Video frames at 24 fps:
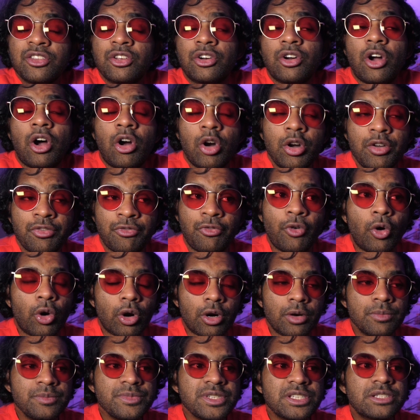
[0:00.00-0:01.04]
other art
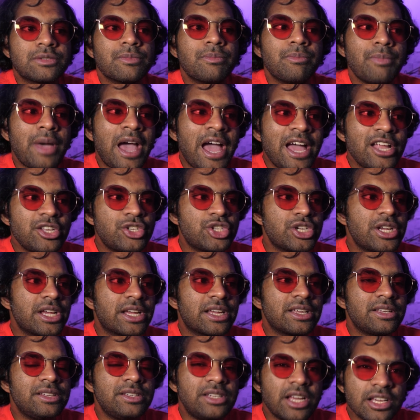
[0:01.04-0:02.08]
forms,
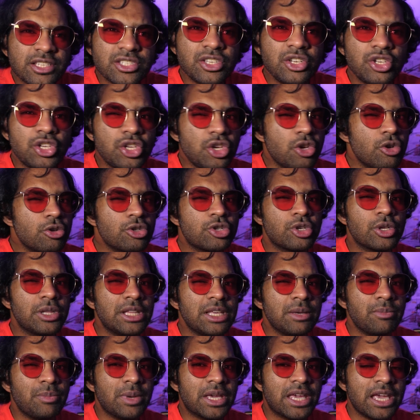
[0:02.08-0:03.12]
magic doesn't
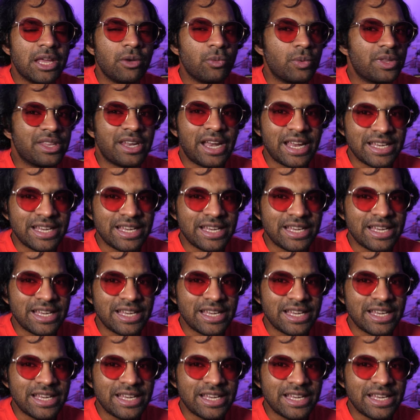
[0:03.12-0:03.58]
usually begin with an